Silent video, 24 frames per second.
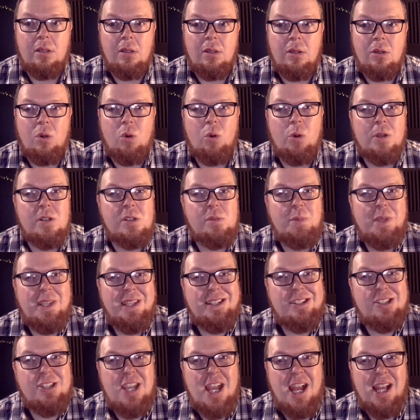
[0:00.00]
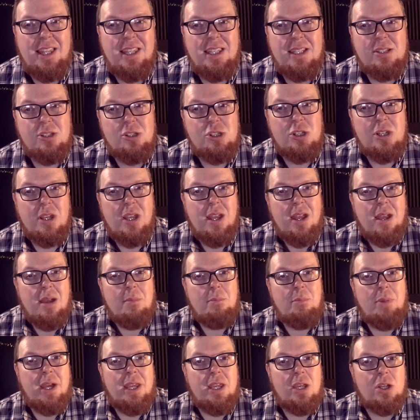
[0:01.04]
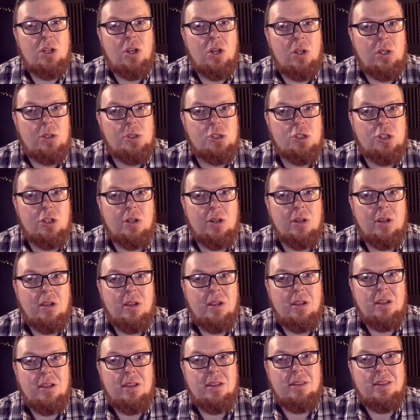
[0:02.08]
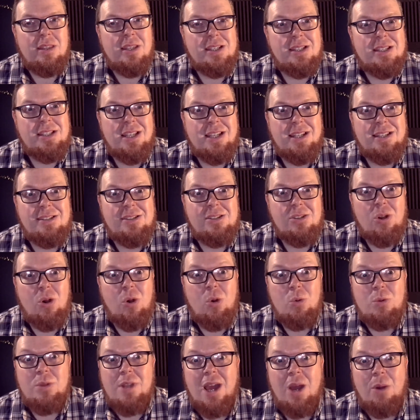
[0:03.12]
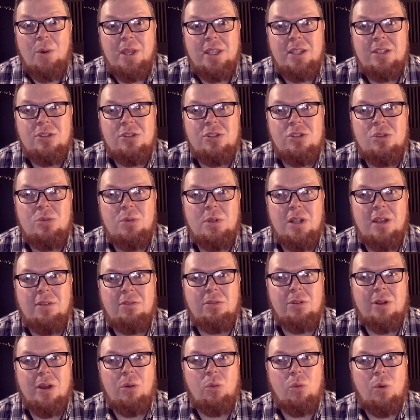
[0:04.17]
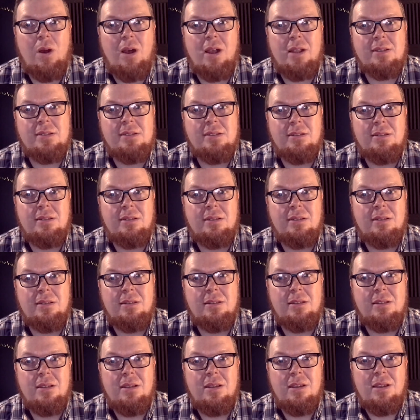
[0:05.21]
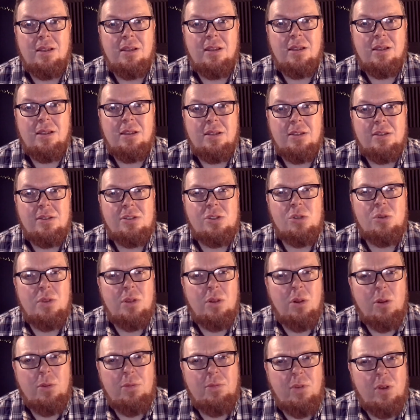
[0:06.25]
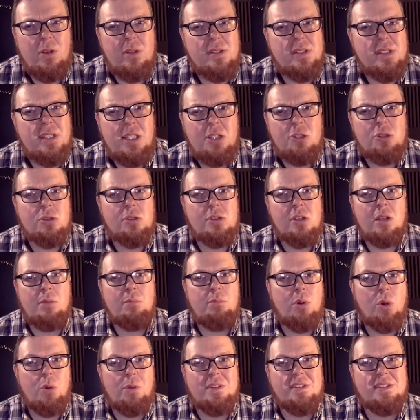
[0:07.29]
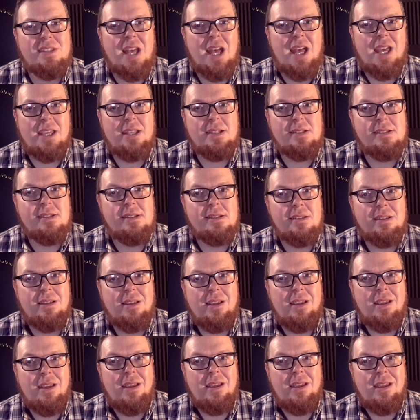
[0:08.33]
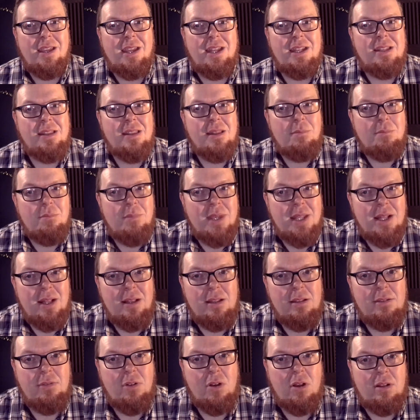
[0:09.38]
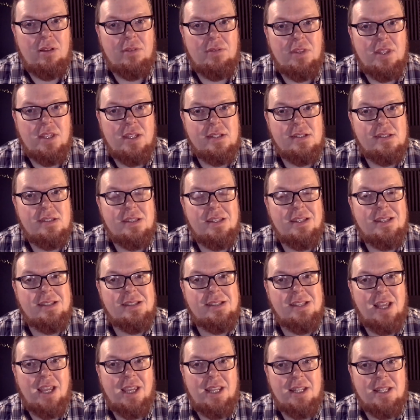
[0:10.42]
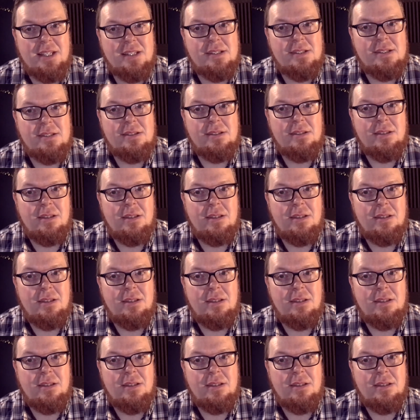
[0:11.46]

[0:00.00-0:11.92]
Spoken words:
Or it's being challenged by a culture that says, oh, now I can do whatever I want. So there are false teachers on both sides. And in the middle of all of this is Titus.